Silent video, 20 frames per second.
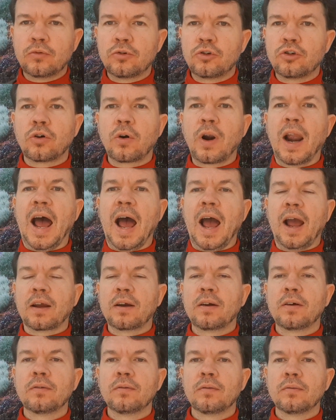
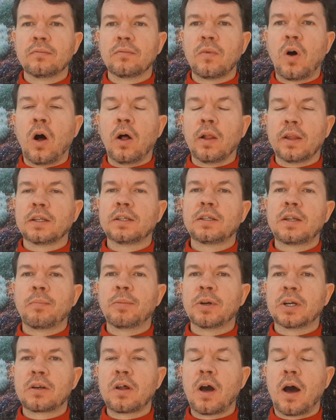track all the
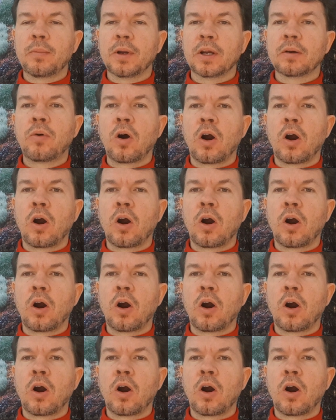subatomic